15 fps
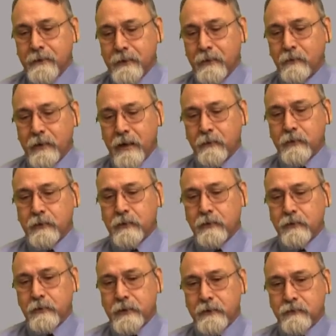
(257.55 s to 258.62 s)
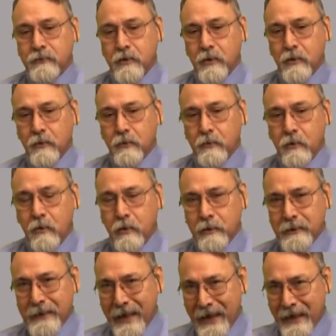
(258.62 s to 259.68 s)
then what I would do is go
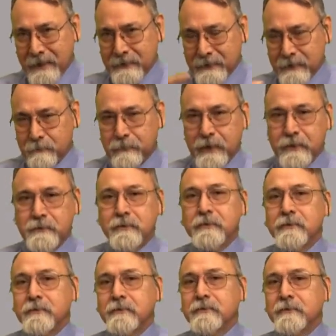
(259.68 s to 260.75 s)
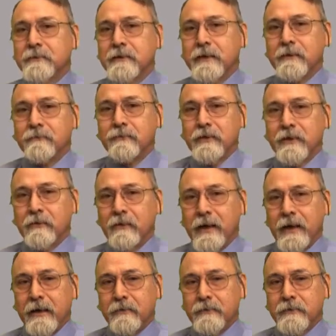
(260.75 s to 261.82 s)
on an as-needed basis and figure
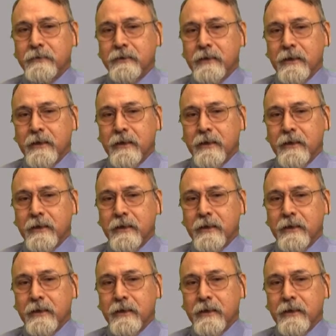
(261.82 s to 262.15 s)
out